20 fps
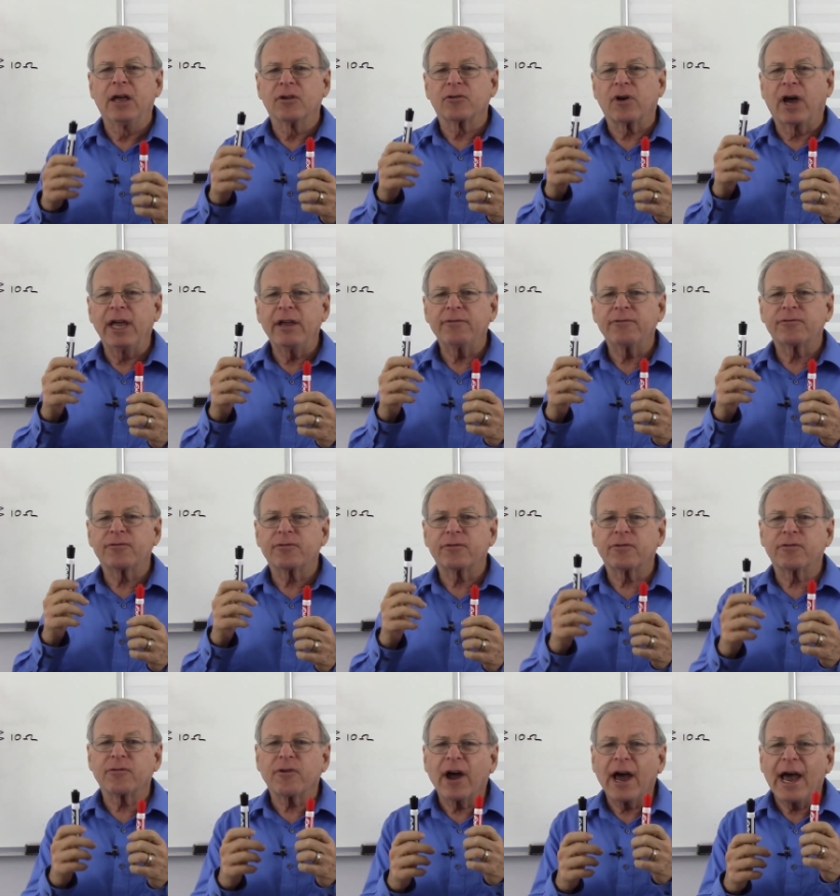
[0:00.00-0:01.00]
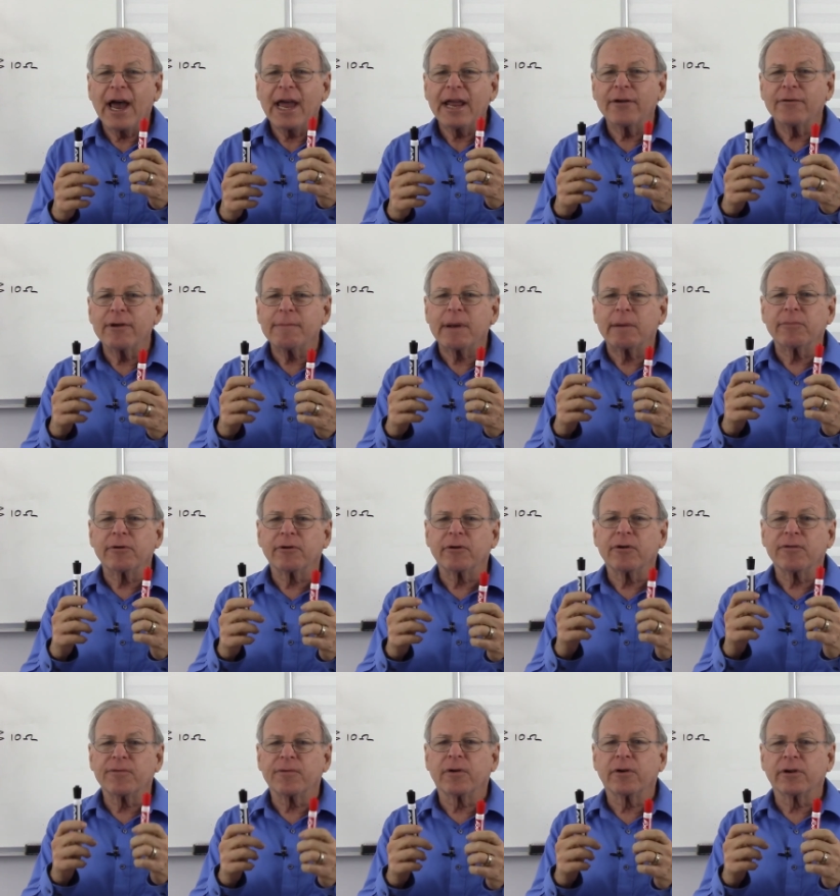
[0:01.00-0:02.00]
So I try to remember to
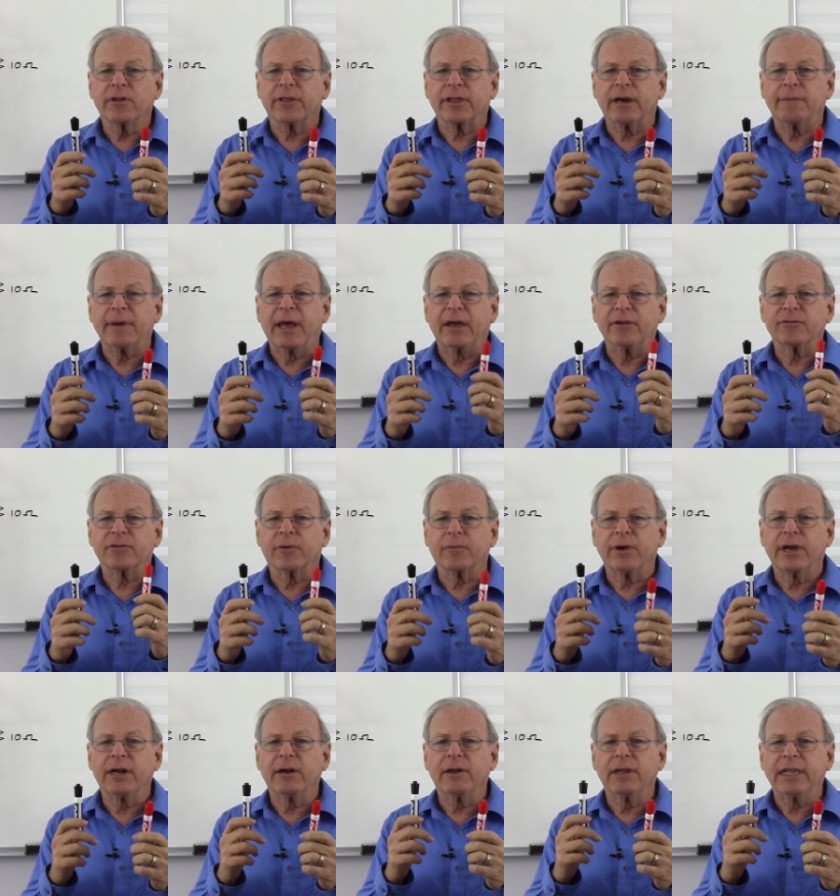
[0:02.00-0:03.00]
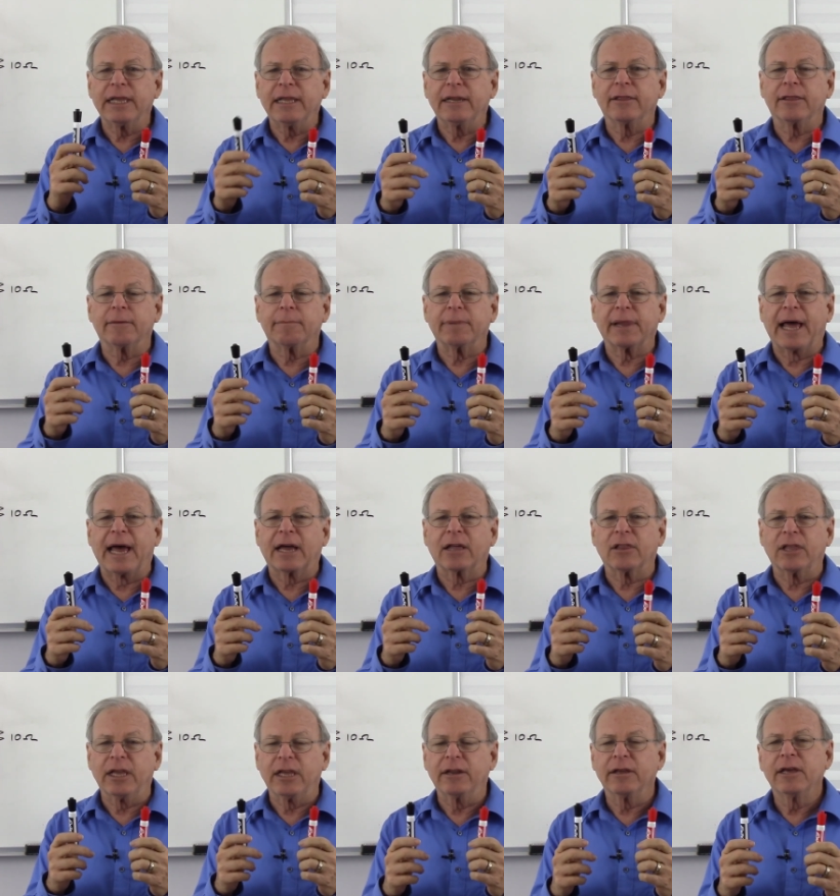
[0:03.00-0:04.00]
refer to them as the red lead and the
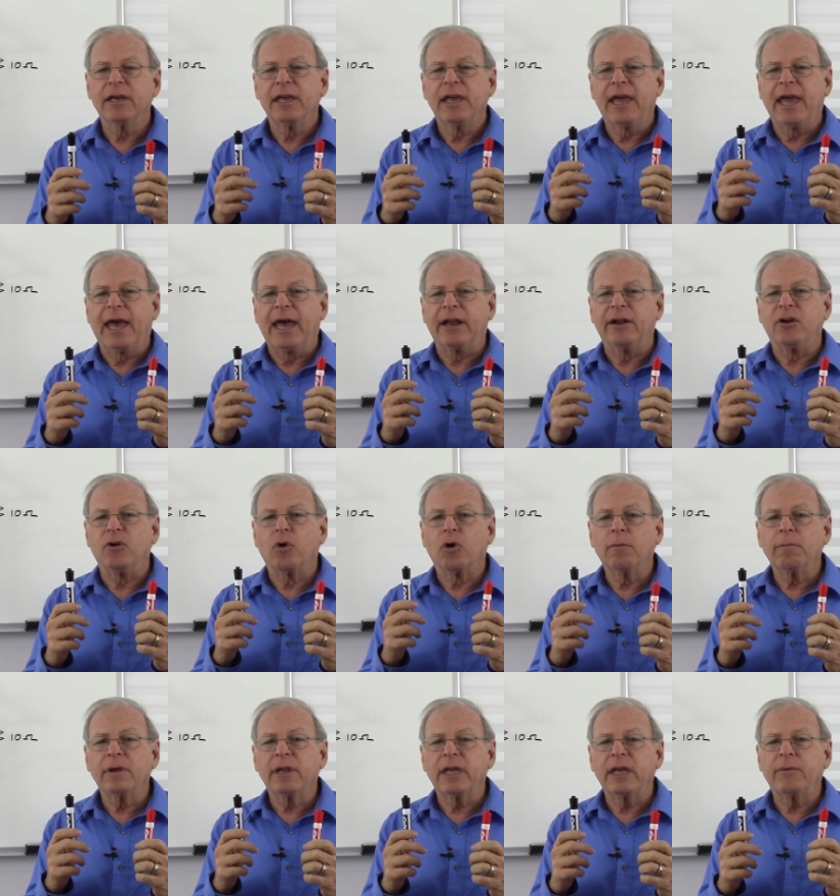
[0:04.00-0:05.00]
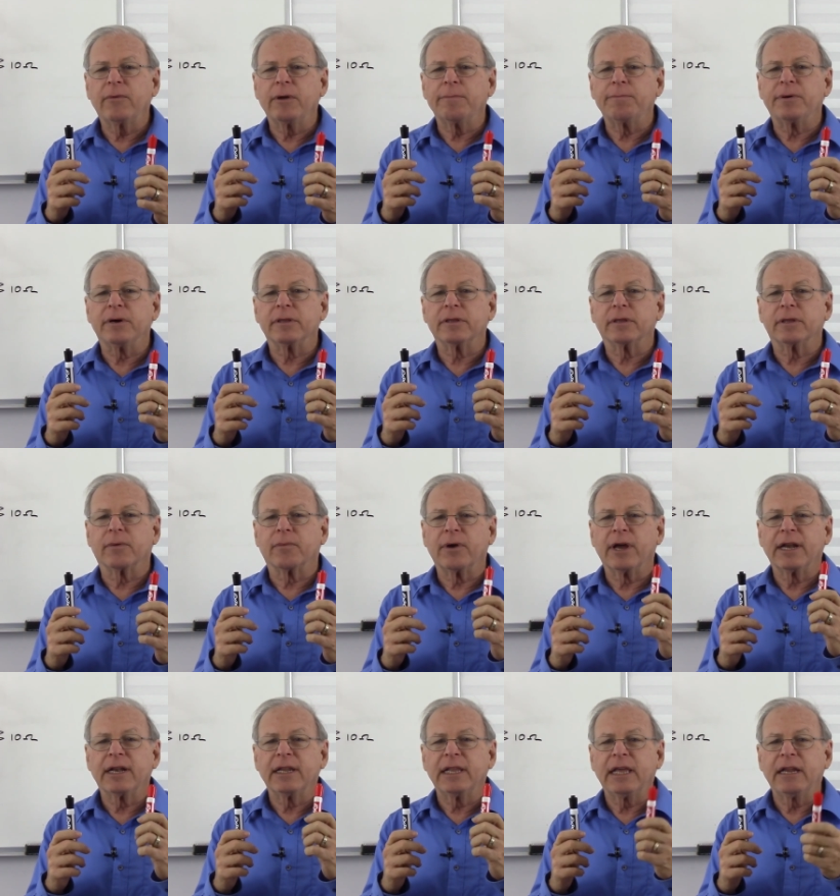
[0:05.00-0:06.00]
black lead. And normally we put the
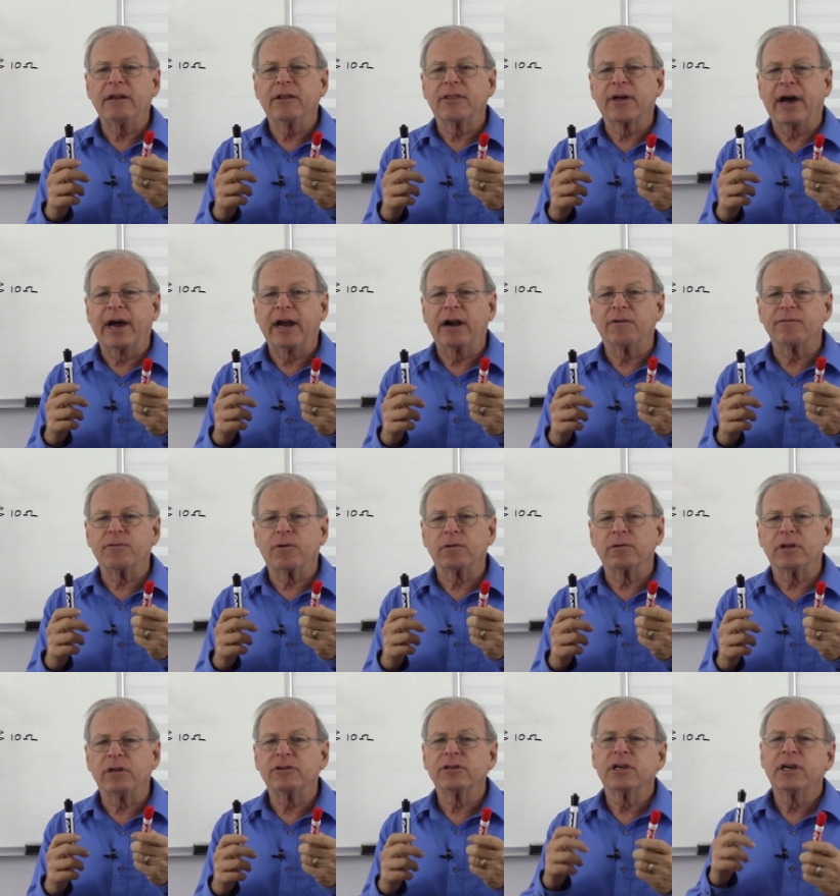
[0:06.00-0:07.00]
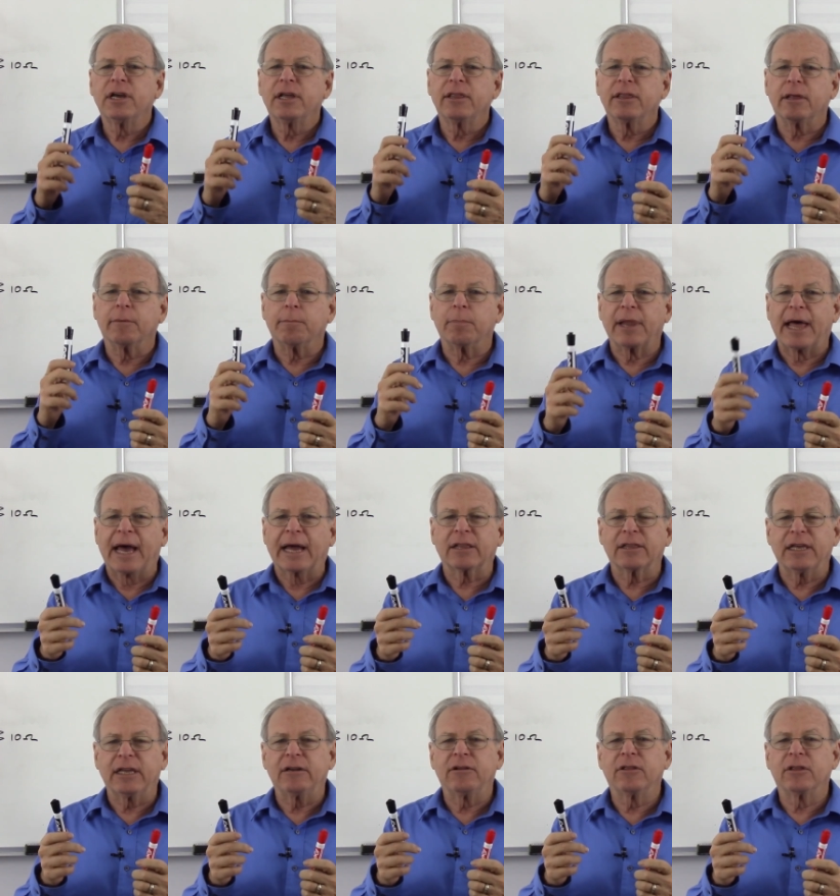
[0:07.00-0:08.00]
red lead to the higher voltage, the
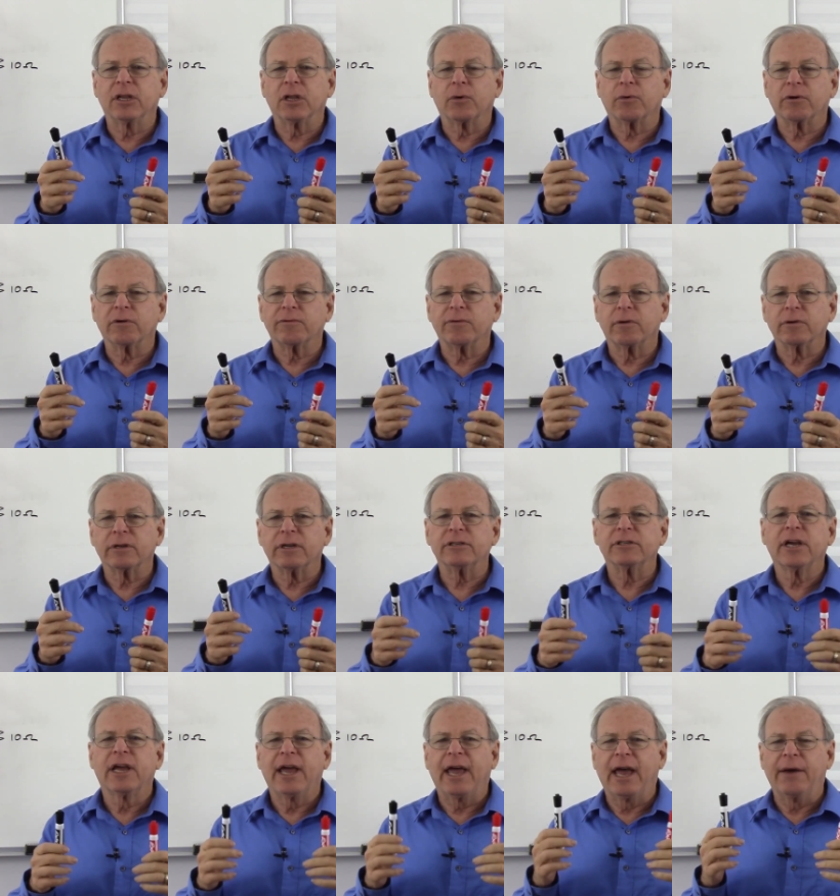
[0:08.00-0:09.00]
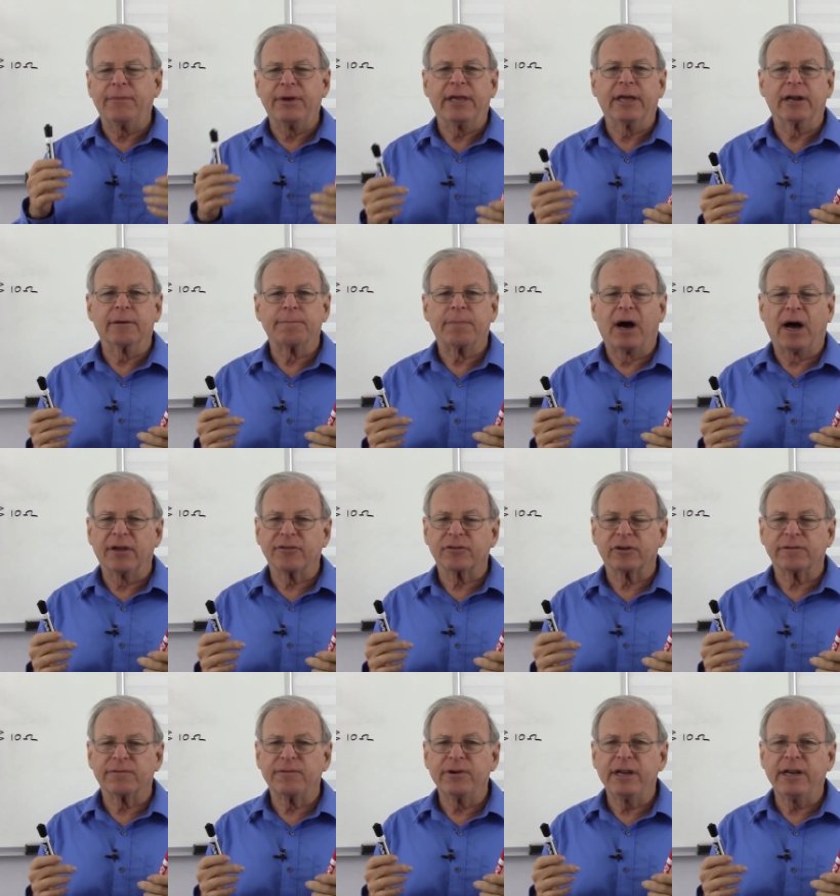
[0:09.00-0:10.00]
black lead to the lower voltage, and we get a
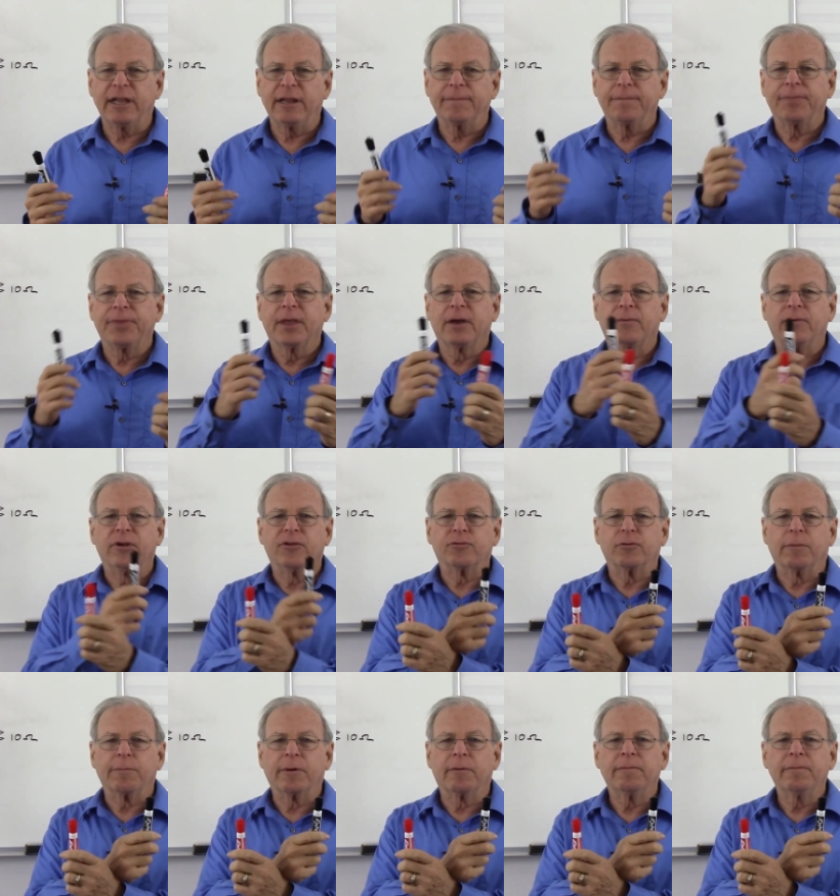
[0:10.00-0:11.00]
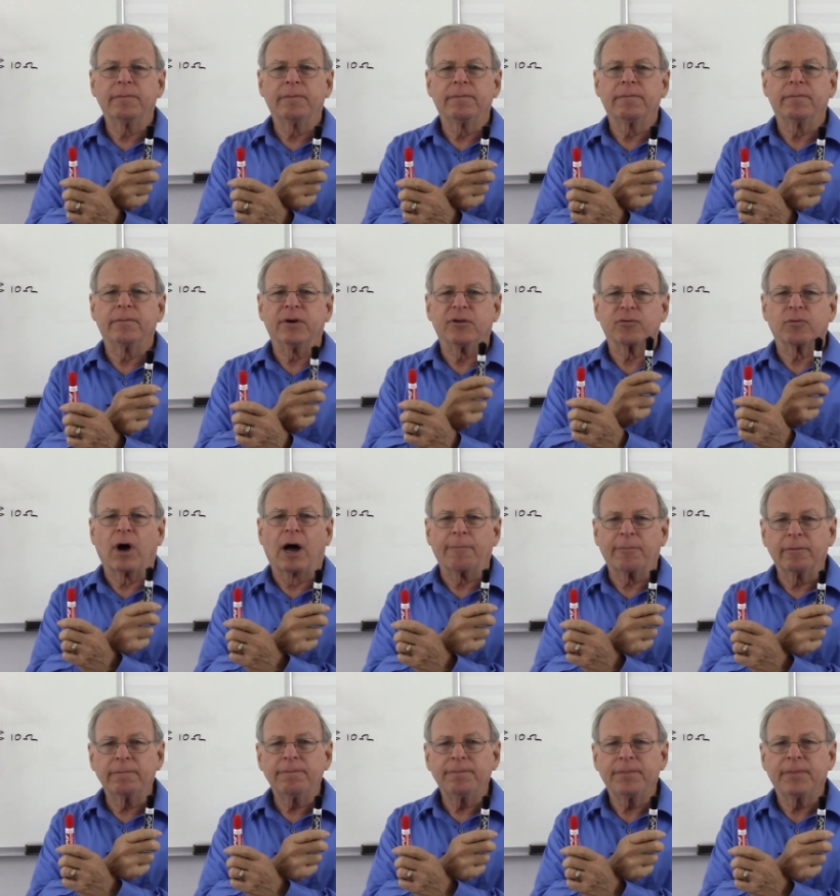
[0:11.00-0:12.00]
positive reading. We swap them, we
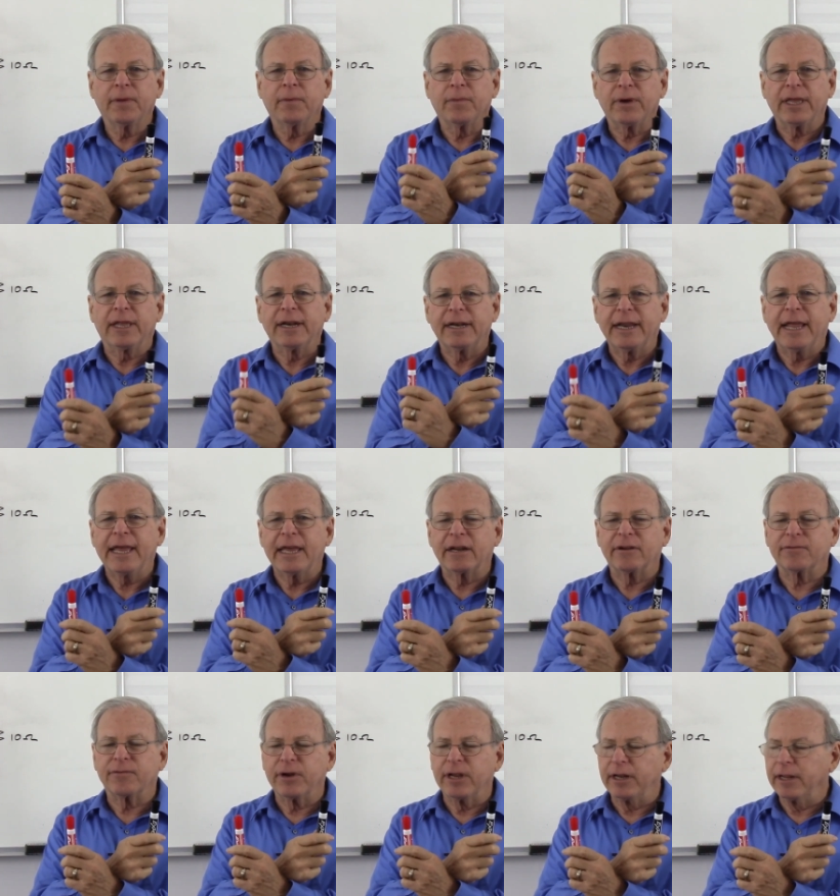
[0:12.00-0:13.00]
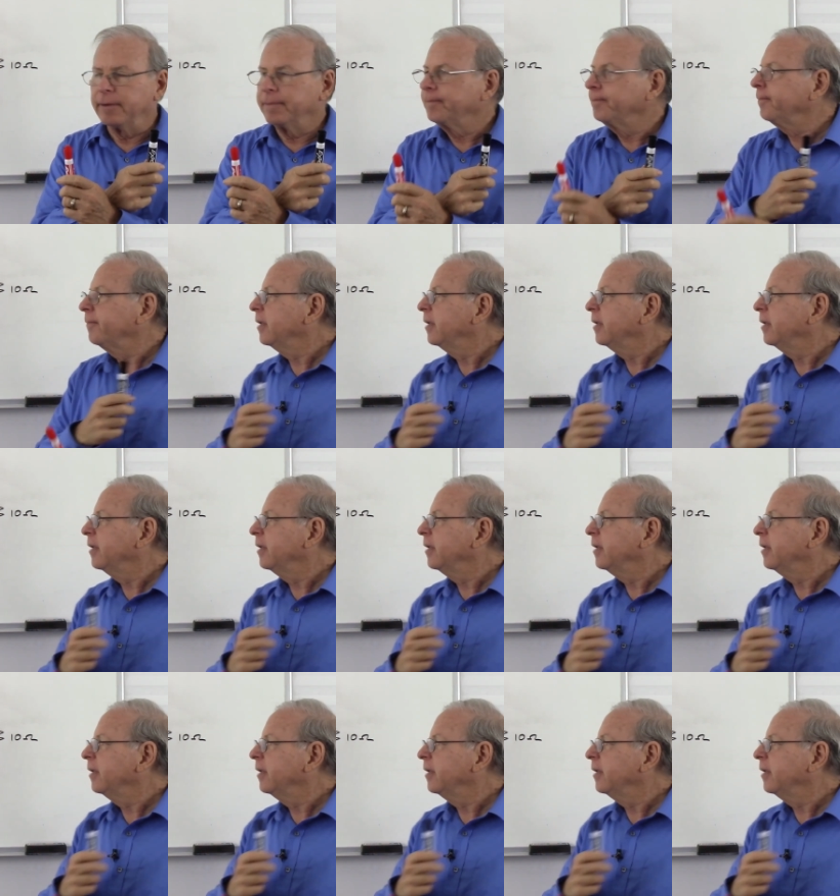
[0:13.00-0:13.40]
swap them, we get a negative reading.